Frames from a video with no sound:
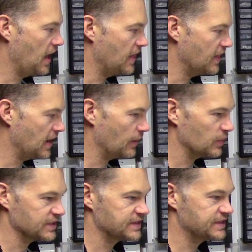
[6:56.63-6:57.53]
and then I
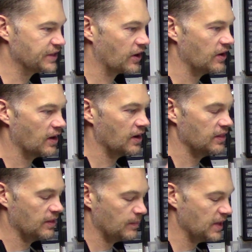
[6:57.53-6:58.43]
will start
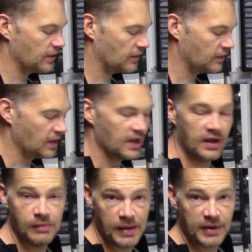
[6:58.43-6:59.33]
on the middle,
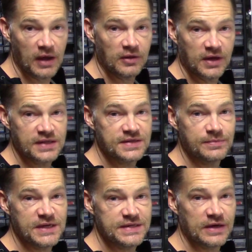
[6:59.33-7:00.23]
and maybe I'll look at some
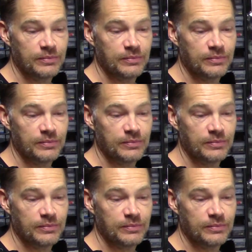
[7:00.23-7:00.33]
detailed